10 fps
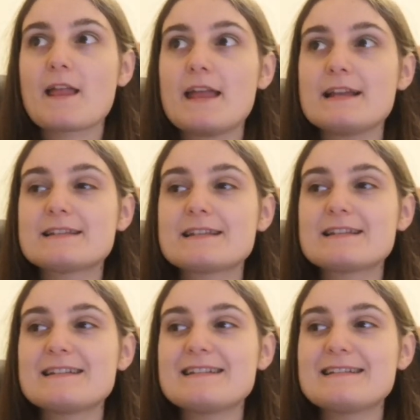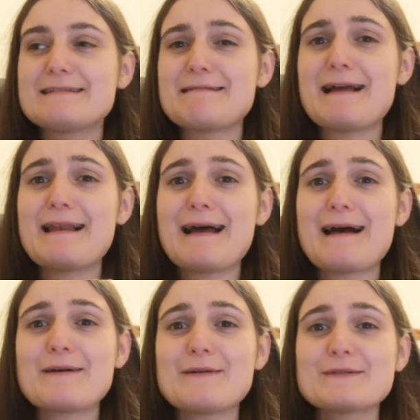it
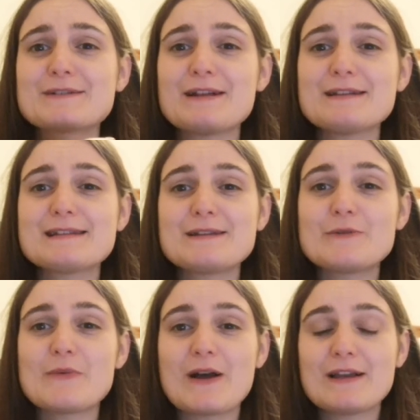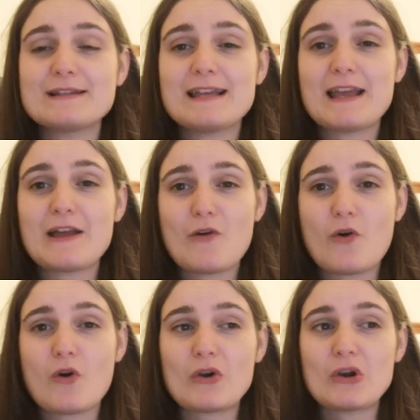allows unskilled workers here
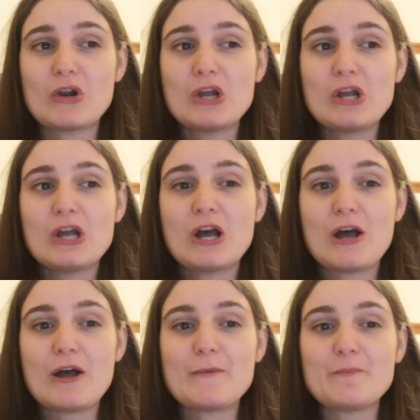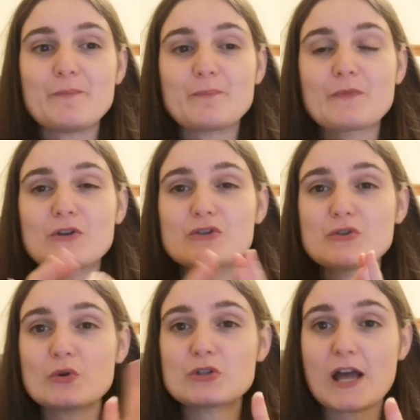on
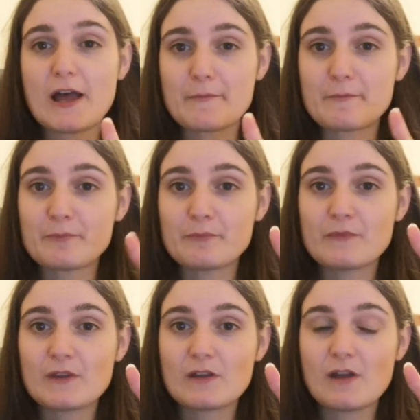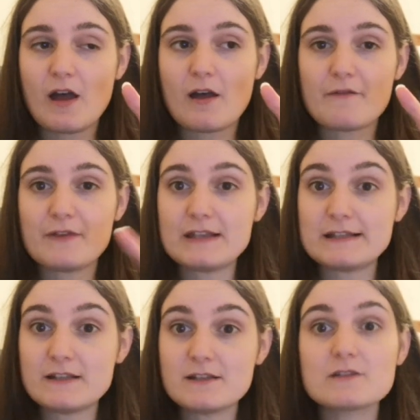short-term
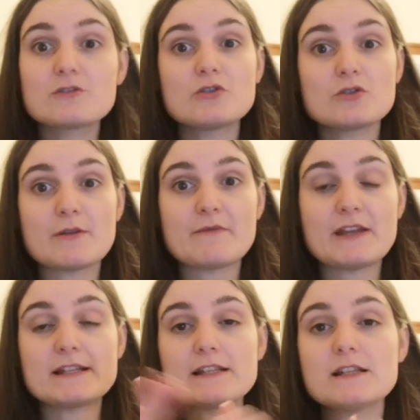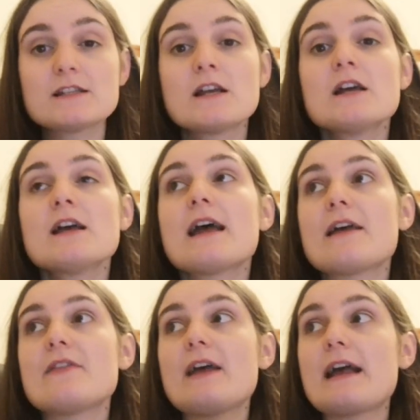visas.
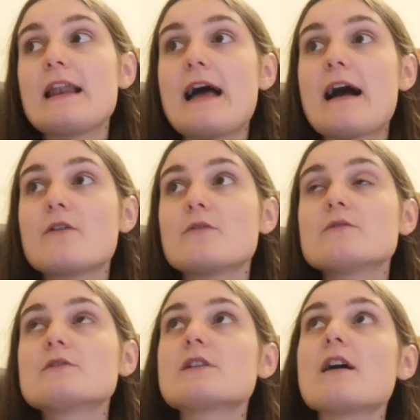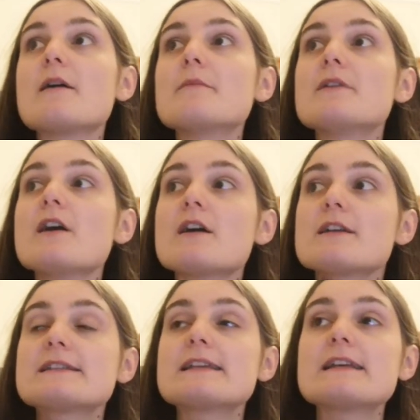It then allows
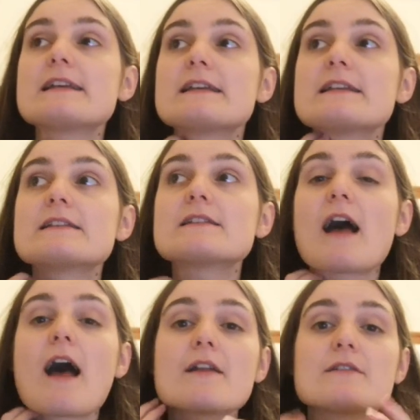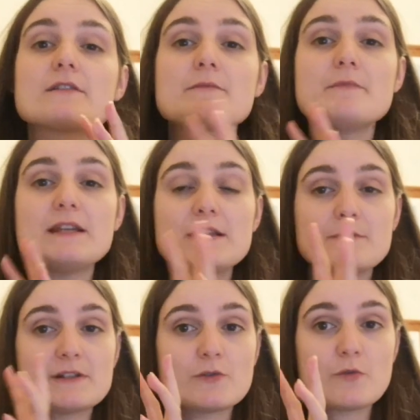nurses and
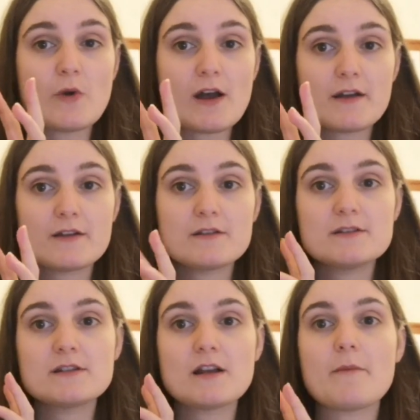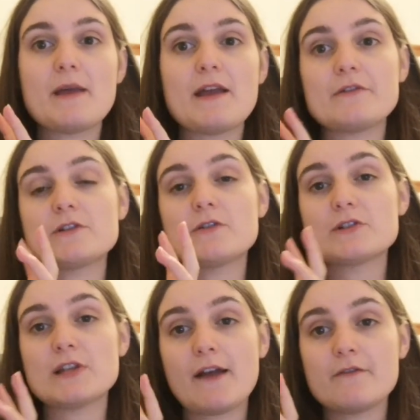medium skilled workers to come here as long
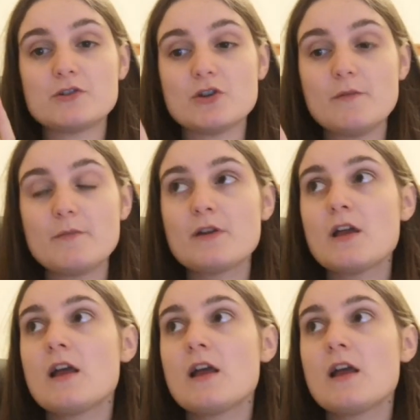as they have a job,